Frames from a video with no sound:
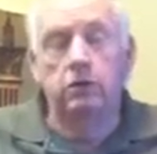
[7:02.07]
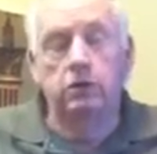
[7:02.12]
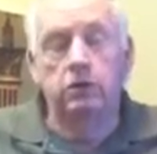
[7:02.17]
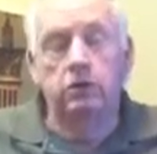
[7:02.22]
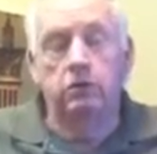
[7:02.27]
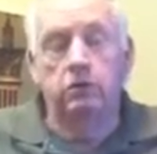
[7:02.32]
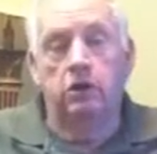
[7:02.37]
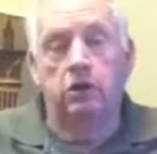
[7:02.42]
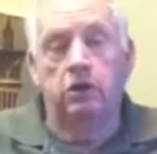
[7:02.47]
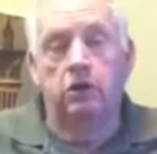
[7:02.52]

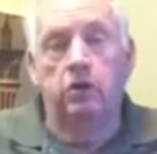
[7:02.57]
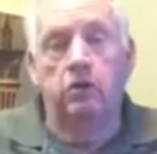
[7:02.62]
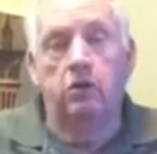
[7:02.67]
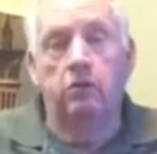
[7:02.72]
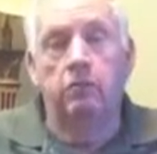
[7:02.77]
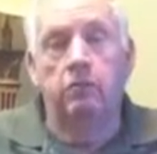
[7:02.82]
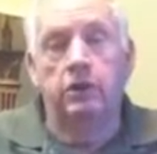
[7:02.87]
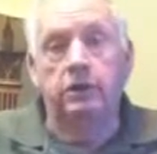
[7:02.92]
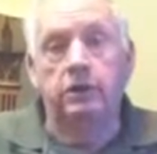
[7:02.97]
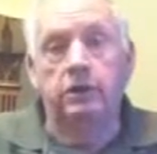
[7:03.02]
you
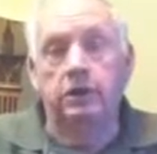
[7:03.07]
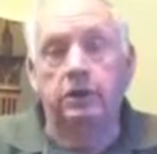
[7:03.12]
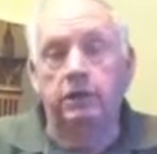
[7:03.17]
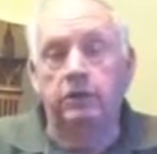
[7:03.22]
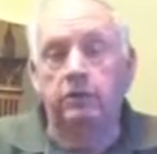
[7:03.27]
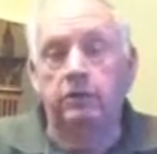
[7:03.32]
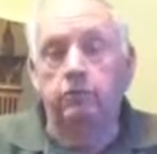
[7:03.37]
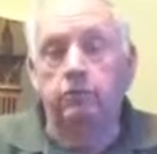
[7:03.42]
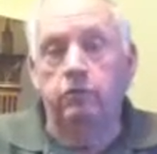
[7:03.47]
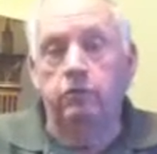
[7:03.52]
call me at
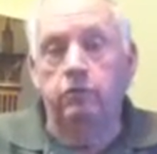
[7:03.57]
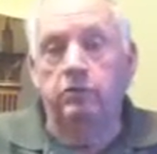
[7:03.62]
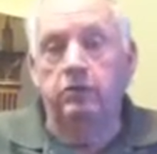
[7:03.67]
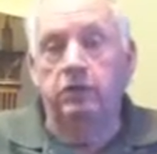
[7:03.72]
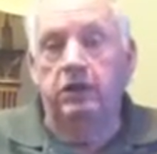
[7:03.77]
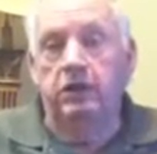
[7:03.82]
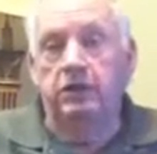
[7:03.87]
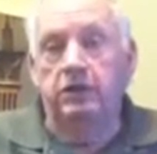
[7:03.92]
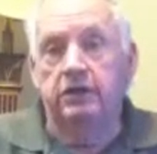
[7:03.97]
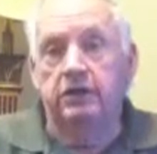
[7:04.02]
Edward
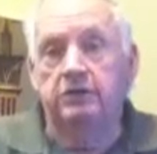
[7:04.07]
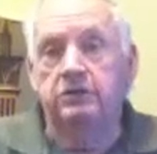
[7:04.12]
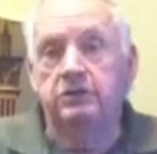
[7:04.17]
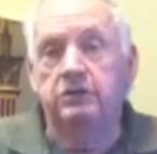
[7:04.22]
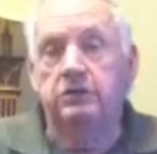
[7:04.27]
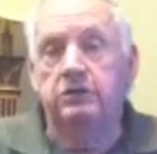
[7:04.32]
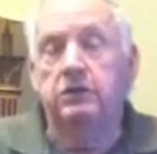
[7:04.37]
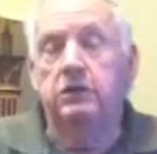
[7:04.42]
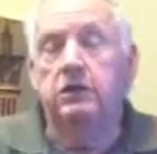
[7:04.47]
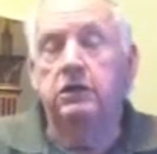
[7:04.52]

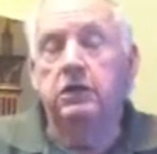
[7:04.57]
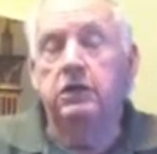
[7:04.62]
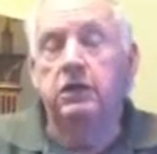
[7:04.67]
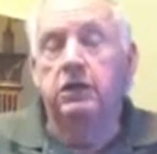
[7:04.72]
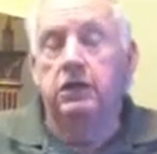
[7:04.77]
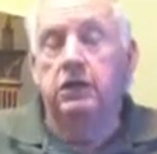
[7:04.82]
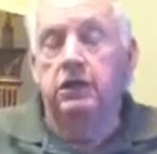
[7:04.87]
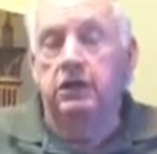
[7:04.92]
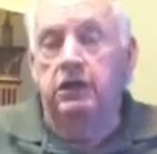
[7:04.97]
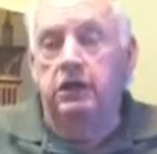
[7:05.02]
Jackson
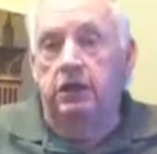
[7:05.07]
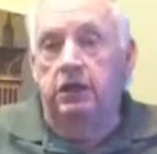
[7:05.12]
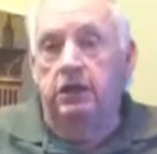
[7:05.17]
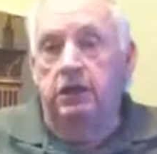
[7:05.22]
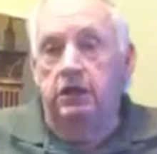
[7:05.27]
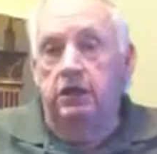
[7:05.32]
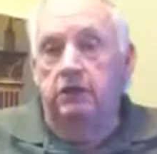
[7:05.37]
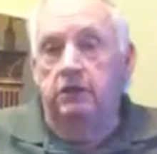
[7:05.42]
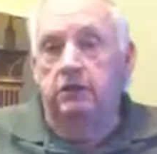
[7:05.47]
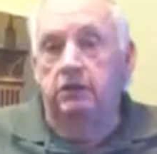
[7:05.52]

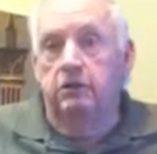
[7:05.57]
Inc.